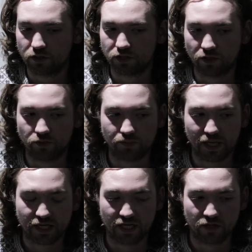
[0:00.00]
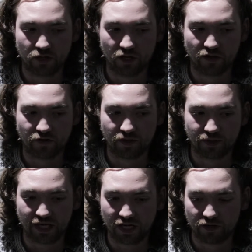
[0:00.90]
So back at the very
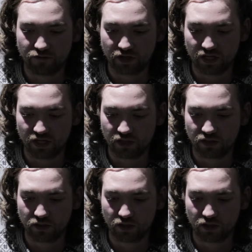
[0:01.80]
beginning of the